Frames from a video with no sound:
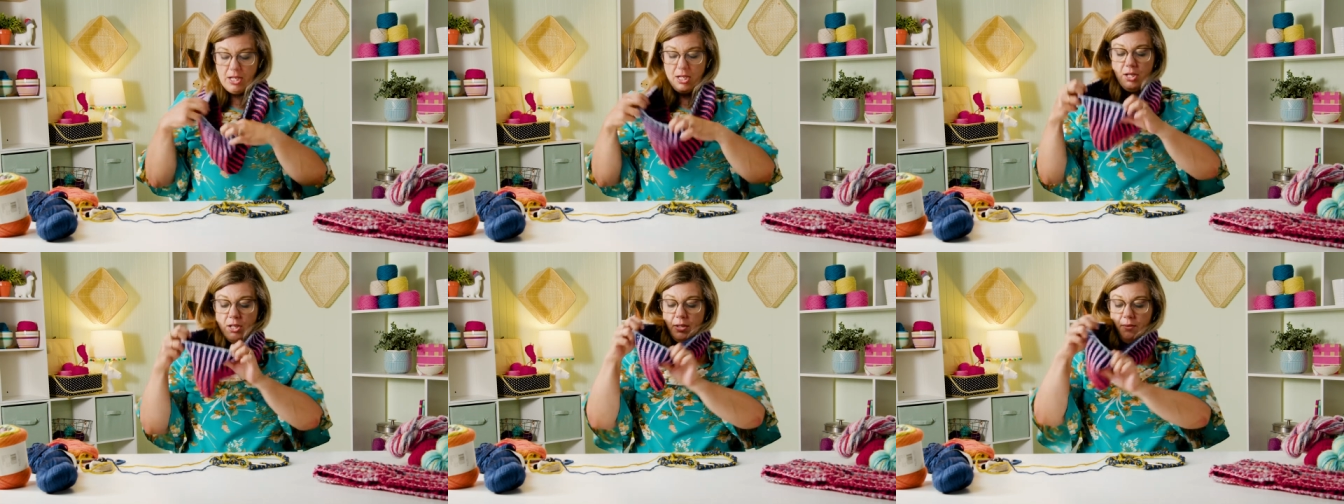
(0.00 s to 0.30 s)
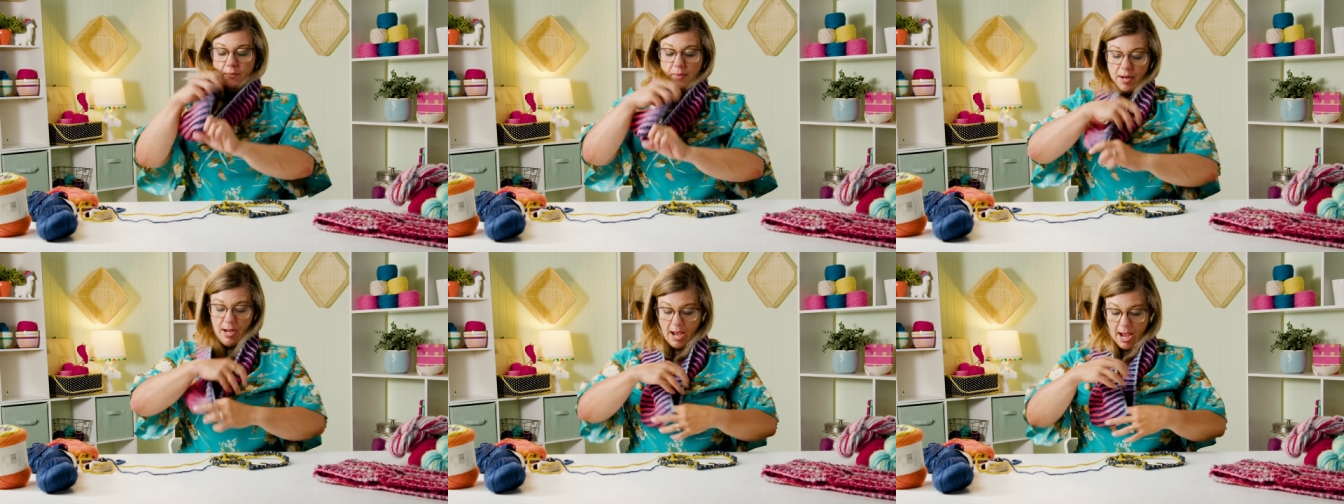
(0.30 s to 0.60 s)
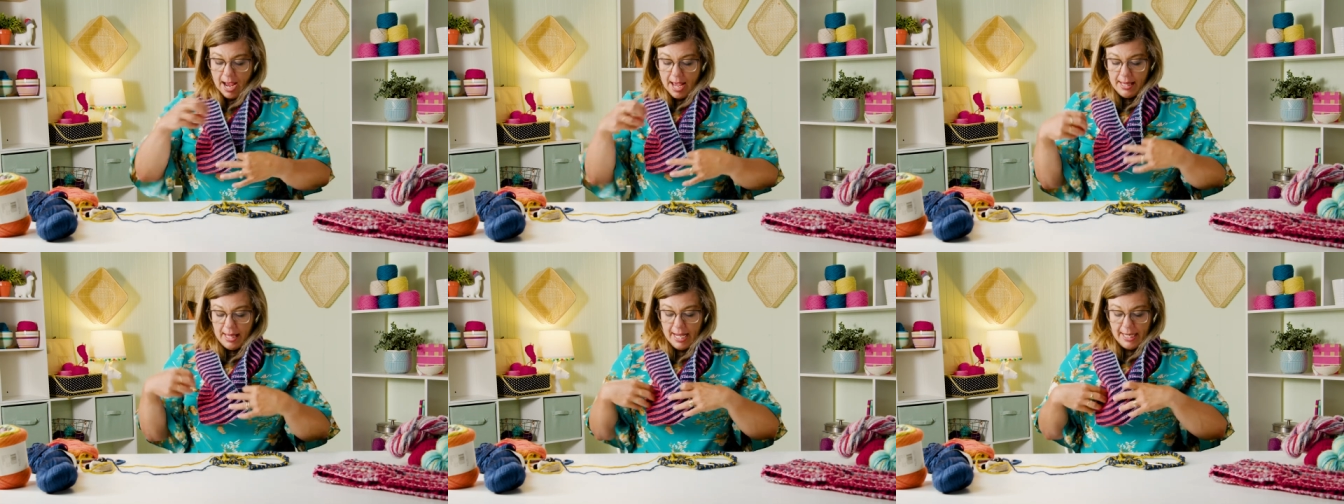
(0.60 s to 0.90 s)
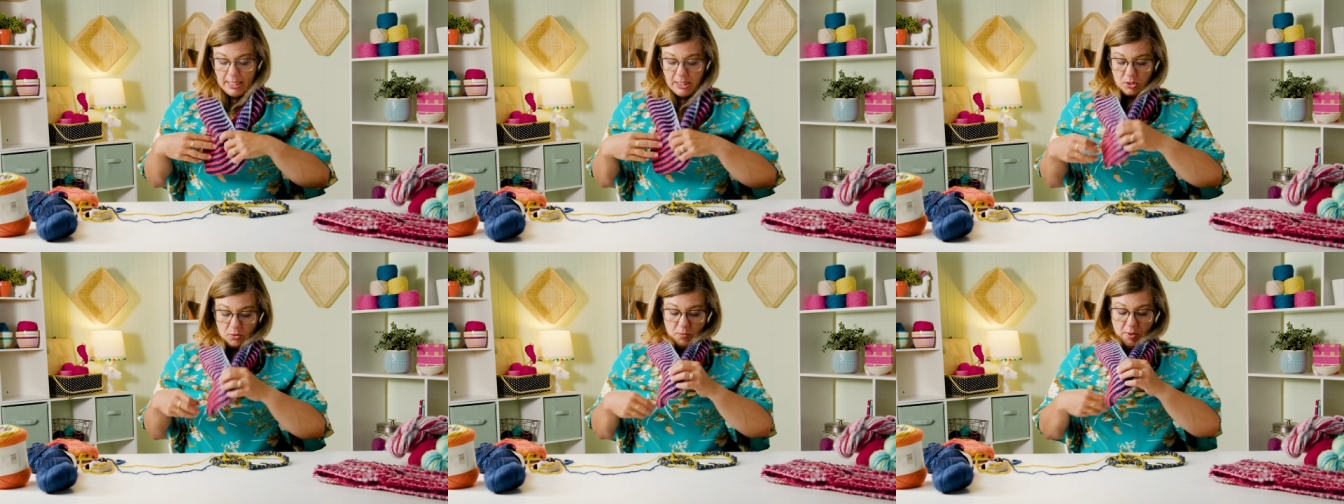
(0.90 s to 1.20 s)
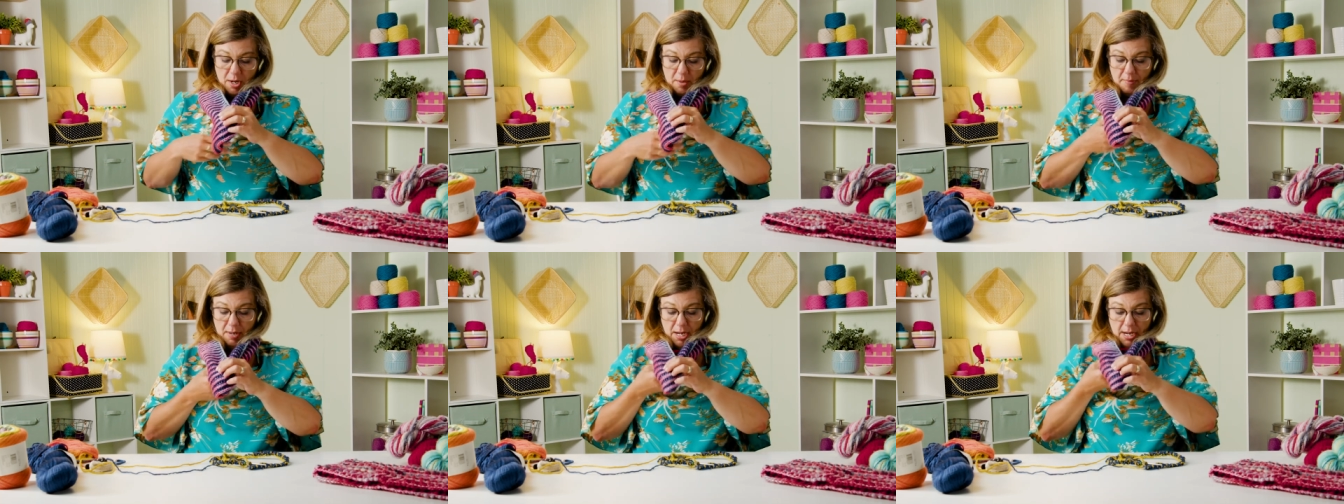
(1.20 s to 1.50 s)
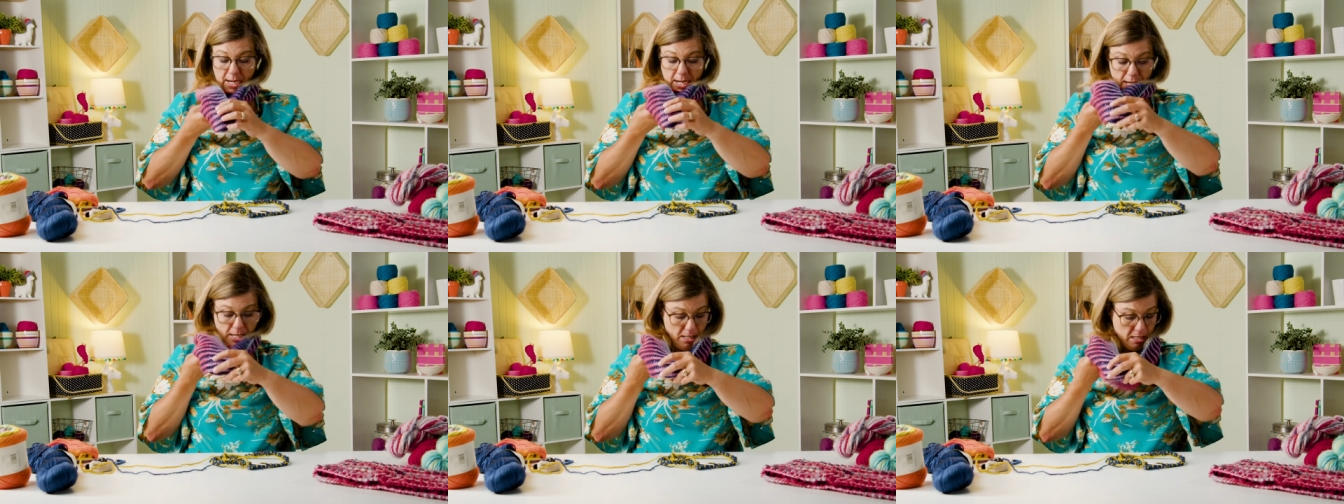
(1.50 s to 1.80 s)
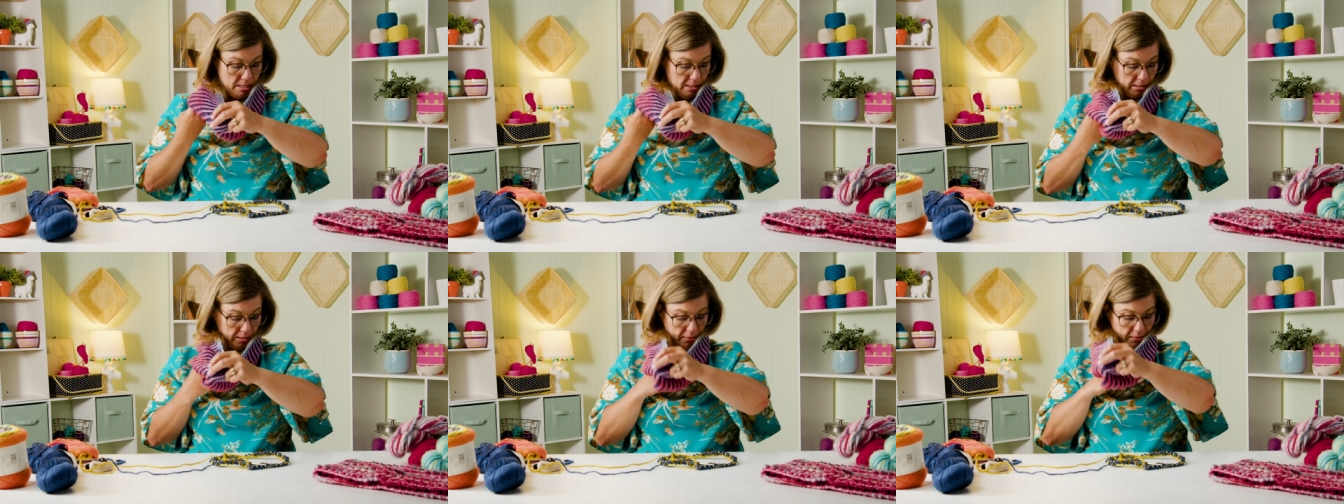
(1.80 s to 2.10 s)
You can wear, I like to wear
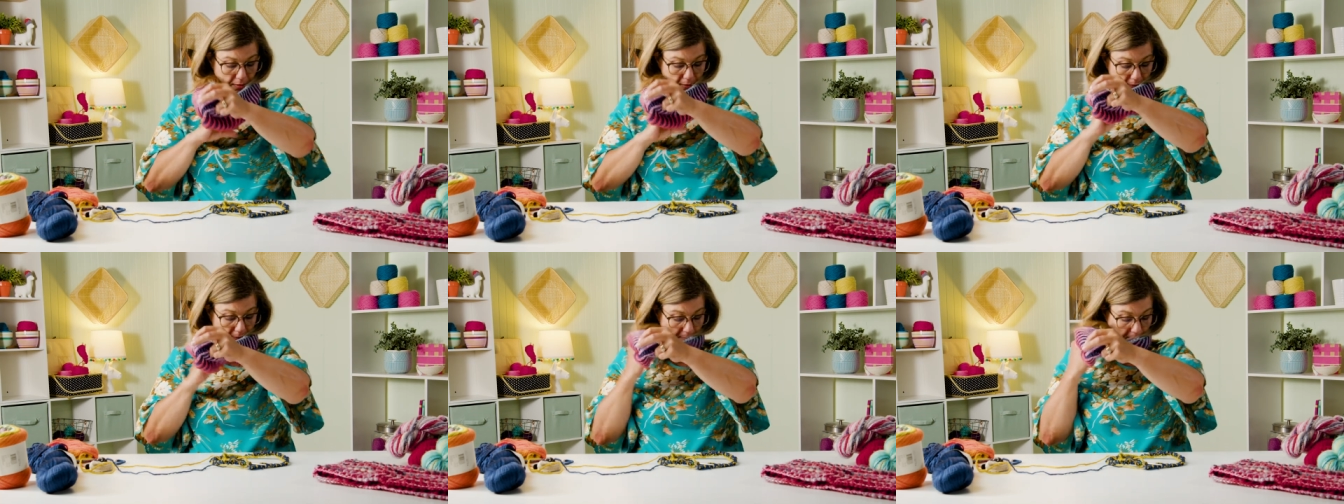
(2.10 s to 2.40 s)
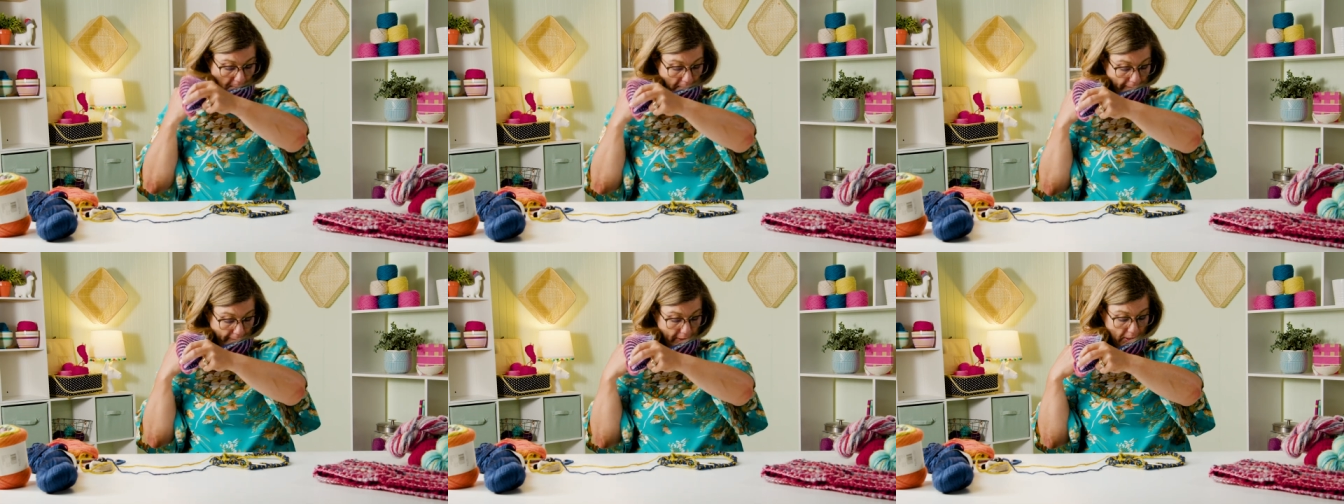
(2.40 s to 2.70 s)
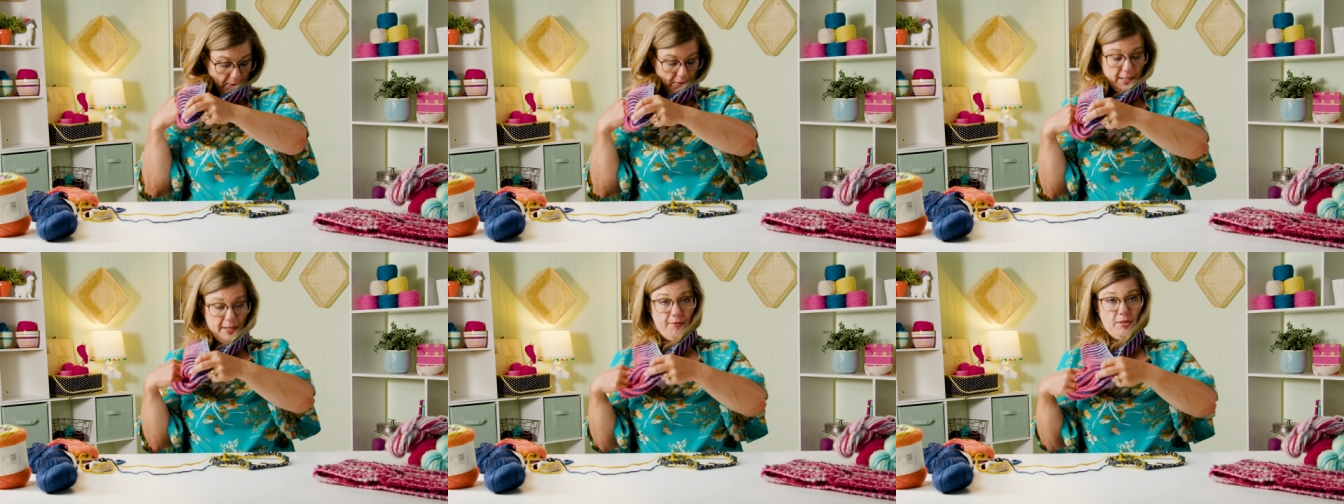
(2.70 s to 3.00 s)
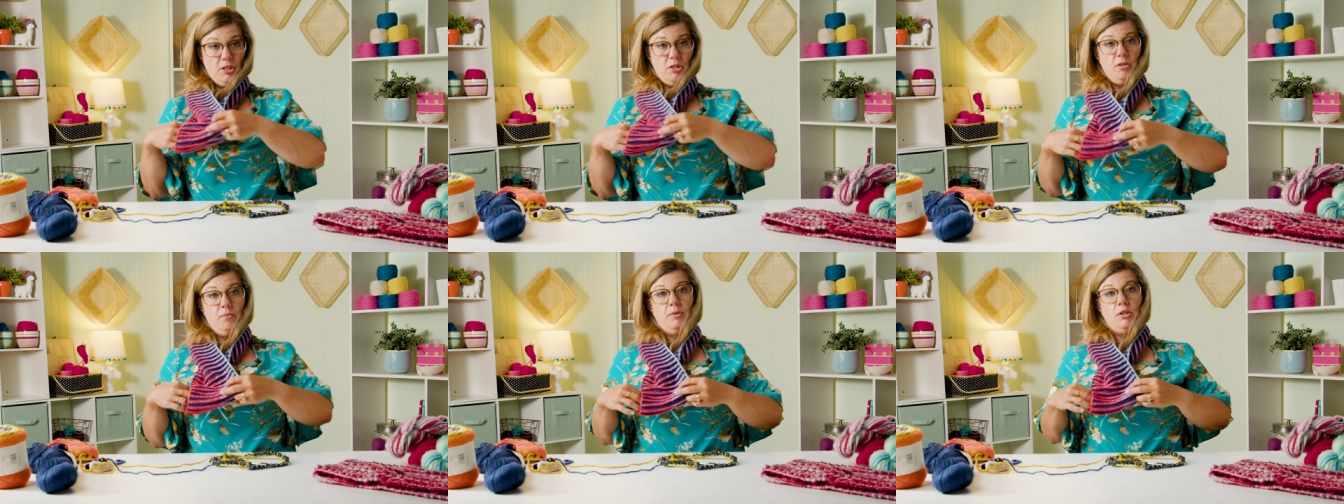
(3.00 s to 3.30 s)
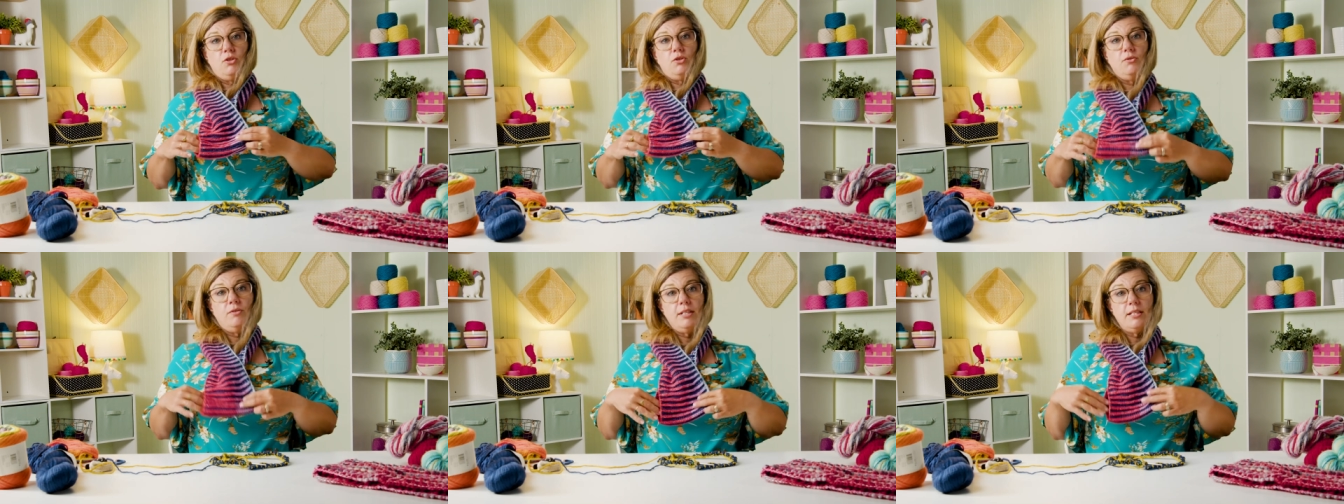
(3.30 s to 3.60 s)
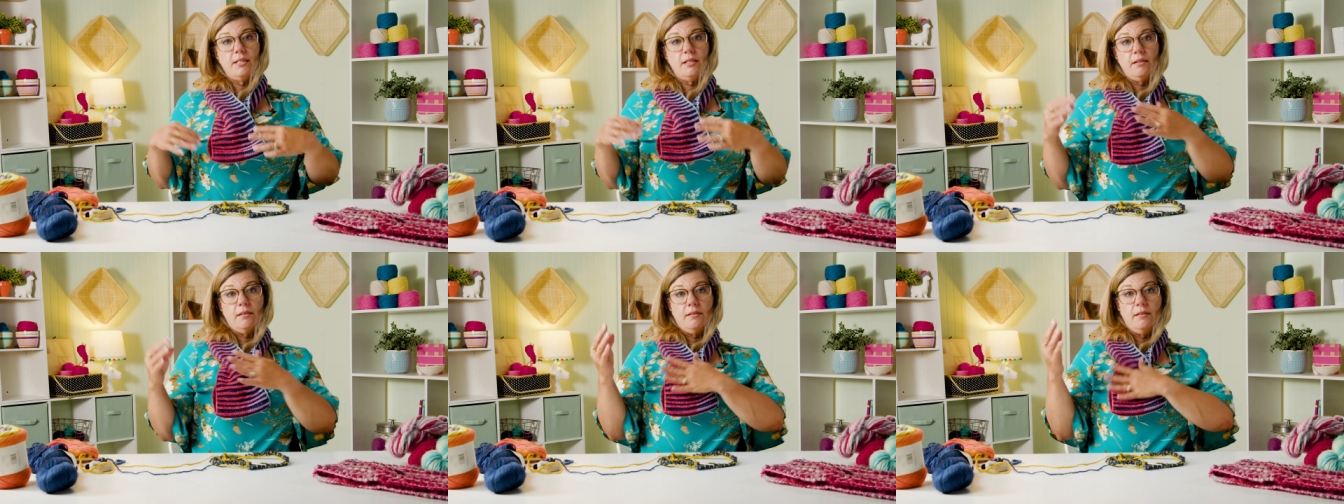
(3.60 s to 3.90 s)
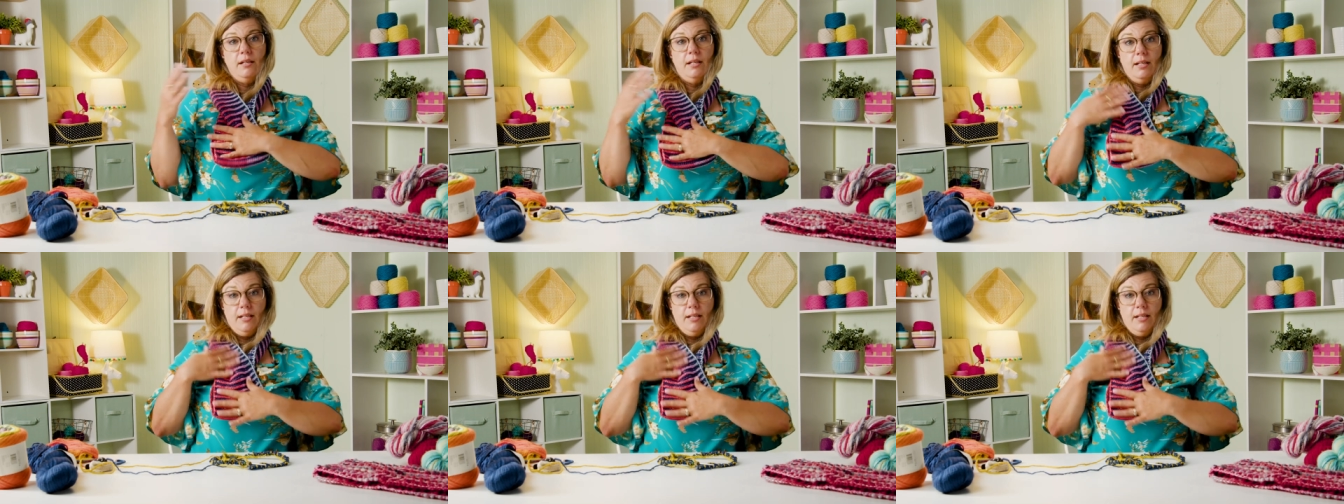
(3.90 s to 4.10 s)
mine, but don't give you too much noise there.